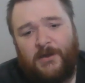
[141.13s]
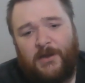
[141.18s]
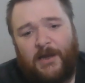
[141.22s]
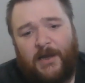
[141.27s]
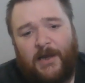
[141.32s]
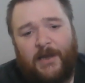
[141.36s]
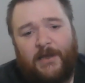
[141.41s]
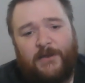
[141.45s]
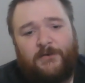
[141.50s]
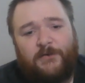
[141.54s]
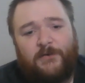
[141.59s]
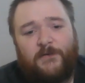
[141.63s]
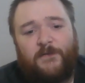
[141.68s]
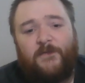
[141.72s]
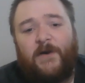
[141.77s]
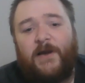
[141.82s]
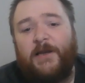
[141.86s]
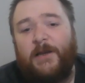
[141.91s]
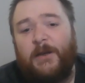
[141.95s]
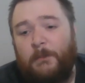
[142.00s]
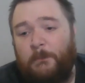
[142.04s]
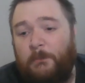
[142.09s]
I just
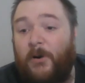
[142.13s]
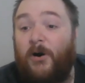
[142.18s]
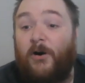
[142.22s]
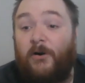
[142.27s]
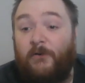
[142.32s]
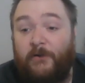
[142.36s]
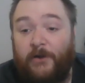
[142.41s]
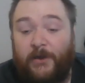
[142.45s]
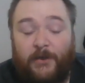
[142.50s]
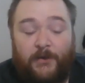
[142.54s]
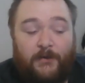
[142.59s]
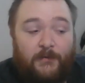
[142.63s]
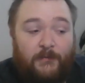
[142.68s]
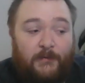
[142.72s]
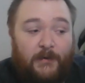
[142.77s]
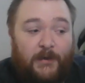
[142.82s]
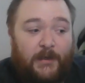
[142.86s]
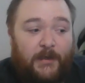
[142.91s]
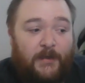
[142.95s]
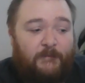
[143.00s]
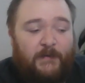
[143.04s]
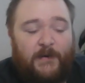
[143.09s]
find it boring,
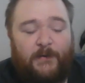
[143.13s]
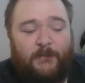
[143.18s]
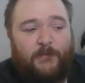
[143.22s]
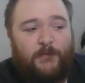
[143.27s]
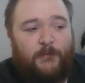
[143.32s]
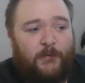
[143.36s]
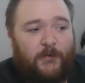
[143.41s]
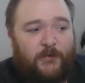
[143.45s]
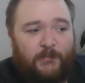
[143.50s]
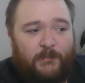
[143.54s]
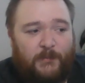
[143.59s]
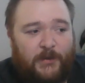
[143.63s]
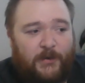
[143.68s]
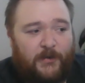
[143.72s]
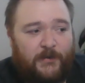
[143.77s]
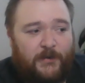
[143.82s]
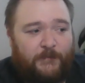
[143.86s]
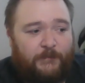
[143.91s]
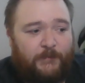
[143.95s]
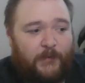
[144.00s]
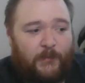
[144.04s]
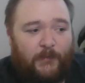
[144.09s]
right? If anyone's watched my
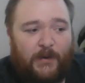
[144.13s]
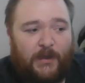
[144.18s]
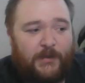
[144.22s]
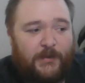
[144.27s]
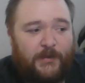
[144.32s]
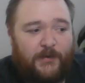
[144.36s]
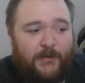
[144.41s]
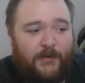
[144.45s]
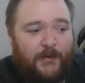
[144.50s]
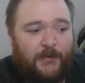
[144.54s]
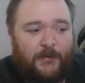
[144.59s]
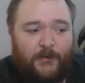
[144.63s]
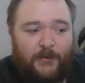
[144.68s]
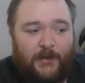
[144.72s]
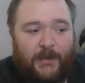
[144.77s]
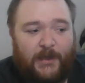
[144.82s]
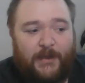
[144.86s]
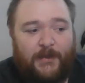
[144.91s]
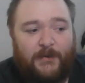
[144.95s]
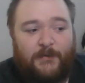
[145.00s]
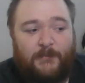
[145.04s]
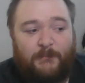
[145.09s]
content for a while, I don't
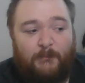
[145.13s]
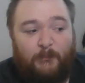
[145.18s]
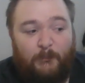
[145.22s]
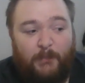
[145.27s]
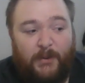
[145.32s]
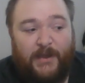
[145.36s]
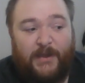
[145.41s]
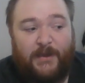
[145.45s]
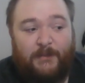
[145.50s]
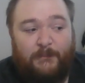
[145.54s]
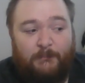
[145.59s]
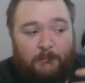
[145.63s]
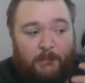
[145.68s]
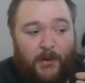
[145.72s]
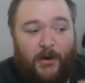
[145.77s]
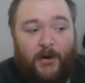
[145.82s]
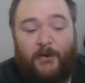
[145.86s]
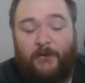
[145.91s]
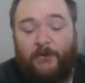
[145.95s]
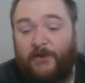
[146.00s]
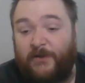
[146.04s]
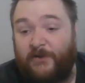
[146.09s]
like big,
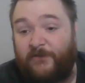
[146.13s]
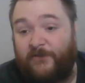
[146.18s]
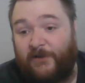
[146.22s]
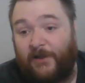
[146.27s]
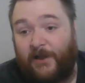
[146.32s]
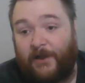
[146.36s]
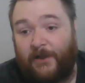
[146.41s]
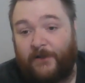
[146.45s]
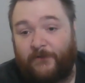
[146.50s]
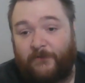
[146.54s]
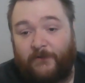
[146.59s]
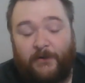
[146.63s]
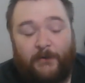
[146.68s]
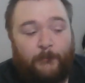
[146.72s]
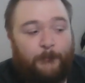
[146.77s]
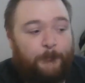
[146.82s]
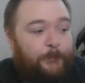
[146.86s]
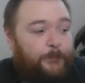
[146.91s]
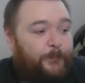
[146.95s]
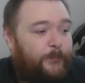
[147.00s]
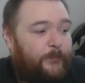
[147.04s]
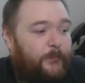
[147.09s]
boring stats, right?
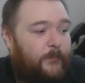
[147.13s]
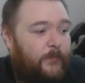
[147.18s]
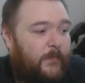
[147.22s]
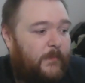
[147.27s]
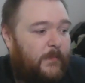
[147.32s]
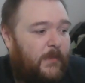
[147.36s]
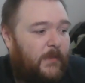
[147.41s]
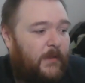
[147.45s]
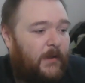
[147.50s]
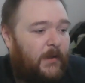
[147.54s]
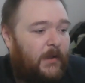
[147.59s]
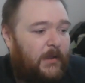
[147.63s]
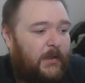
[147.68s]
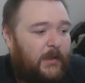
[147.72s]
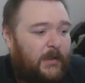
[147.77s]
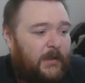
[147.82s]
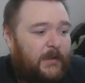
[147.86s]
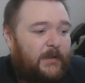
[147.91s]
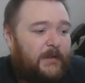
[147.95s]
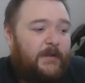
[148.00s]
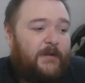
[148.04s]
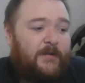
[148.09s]

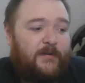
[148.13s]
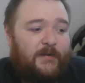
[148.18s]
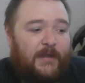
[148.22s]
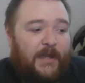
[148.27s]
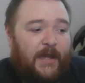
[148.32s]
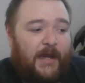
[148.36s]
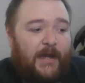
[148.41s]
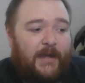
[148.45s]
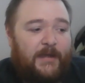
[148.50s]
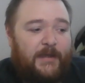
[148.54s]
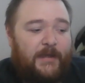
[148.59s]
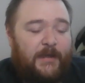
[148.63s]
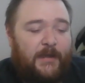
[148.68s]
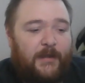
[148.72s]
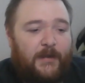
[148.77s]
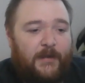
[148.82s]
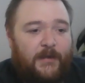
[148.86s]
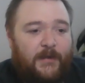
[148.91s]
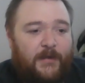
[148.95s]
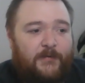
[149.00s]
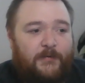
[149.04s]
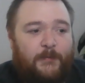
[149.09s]
This card here
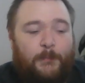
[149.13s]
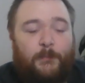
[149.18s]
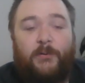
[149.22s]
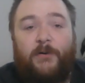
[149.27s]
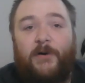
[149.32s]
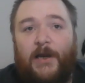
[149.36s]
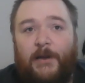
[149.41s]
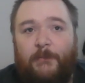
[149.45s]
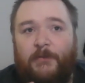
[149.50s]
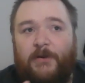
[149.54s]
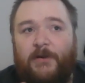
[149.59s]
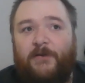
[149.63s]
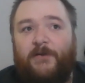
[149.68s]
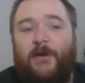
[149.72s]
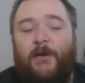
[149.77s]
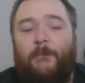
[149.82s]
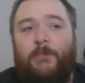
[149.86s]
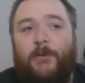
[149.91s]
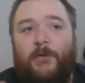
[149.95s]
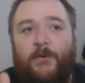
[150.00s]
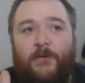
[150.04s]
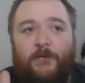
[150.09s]
is a prime
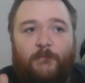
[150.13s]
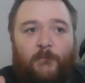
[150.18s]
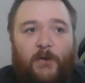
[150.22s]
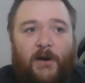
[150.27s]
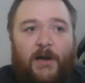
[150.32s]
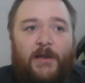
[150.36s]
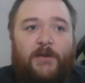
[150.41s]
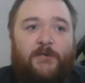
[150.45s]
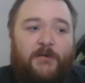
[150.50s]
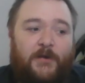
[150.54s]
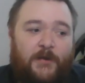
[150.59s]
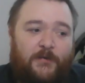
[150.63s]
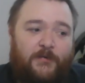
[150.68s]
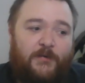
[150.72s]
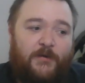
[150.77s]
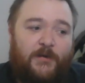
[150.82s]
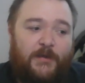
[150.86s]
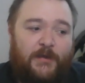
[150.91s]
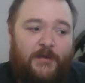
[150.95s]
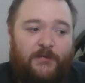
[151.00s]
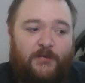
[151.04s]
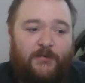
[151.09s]
example of why
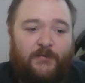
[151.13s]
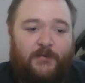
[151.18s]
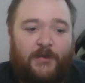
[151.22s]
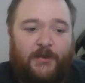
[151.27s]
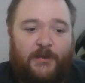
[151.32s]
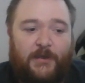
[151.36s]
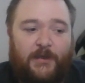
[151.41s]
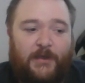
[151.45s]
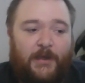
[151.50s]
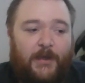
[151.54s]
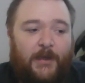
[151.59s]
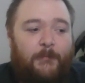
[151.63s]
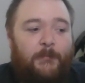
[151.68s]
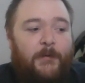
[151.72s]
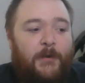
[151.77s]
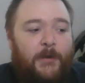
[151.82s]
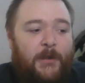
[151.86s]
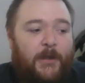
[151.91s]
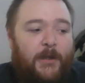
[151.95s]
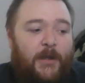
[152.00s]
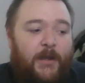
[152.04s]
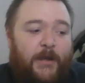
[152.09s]
Shang-Chi needs to stay in the game.
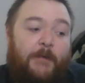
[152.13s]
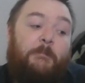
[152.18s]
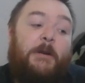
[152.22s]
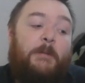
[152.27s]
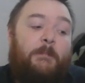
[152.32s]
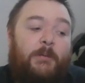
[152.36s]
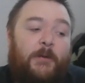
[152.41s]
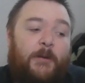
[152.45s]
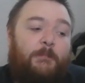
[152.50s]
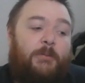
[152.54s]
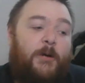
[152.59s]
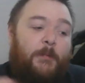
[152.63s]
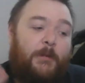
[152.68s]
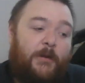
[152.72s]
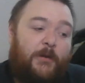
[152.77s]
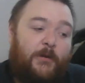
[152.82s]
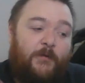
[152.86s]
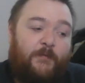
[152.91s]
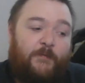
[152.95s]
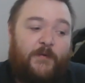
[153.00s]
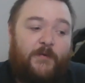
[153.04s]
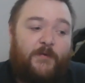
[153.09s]
And the people that probably
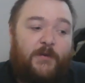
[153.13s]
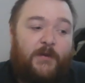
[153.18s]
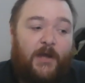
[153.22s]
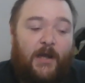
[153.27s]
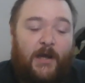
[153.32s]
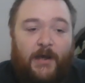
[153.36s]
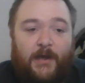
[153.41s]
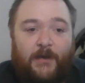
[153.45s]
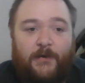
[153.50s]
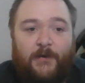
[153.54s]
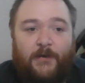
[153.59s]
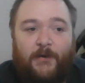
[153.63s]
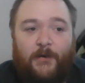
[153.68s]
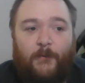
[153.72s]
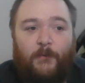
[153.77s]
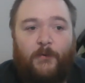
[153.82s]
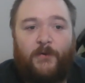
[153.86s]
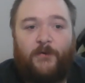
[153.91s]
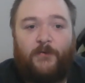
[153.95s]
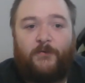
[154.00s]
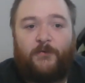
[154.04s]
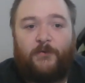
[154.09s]
love this card are
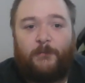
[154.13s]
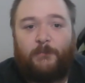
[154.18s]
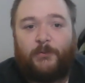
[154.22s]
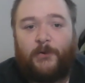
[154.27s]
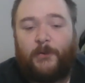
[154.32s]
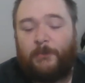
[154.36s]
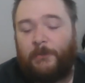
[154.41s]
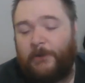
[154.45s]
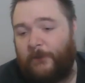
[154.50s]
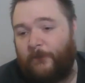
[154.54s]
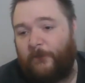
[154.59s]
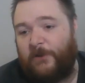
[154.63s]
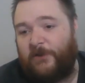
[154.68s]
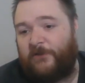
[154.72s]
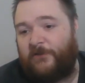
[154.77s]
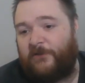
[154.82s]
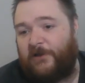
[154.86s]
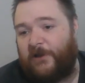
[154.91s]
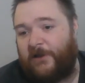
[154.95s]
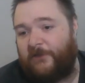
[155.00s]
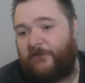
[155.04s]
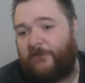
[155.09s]
ones that probably wish
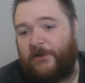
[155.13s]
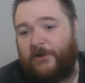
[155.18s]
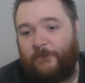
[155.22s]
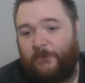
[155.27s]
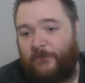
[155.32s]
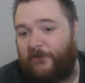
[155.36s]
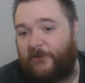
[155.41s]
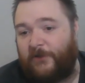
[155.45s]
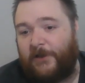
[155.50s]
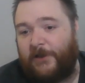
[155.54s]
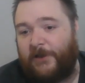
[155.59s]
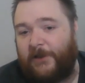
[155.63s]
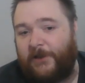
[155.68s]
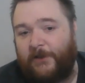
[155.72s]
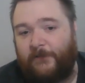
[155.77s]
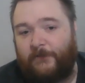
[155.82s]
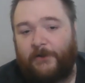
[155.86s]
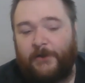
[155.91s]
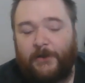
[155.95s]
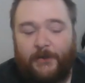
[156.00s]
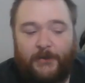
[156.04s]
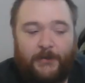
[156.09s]
Shang-Chi was deleted,
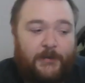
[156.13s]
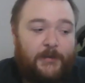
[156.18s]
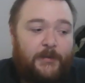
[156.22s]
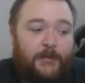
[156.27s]
right?